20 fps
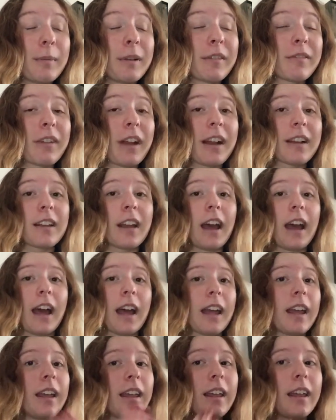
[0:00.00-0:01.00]
In fact,
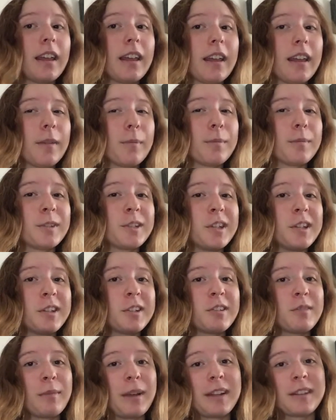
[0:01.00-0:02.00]
I am
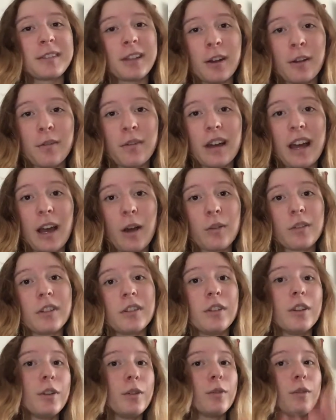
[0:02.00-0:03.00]
teaching myself how to
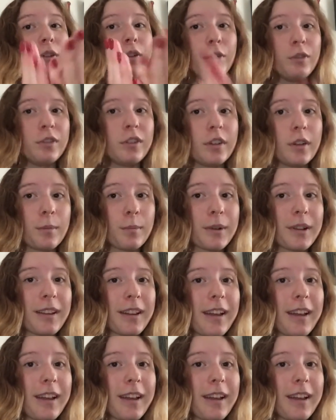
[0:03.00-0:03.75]
do YouTube.